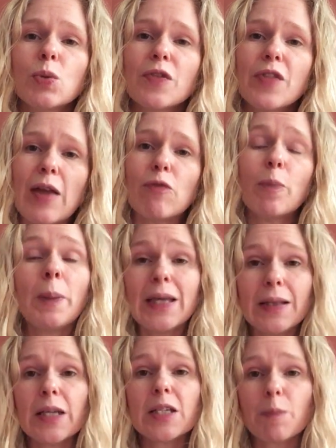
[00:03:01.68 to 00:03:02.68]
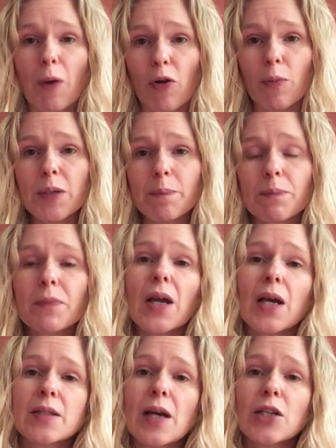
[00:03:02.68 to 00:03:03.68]
will then repeat the experiment,
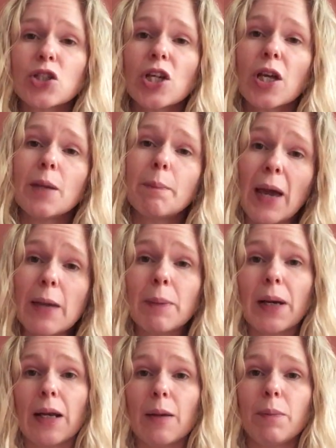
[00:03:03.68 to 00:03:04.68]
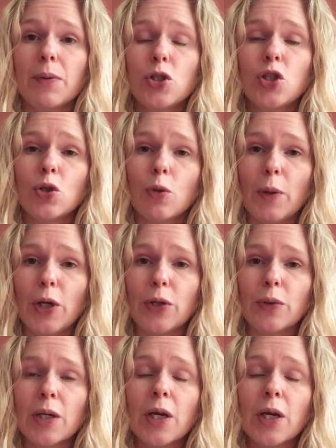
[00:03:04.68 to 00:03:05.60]
attaching a paper clip to your balloon.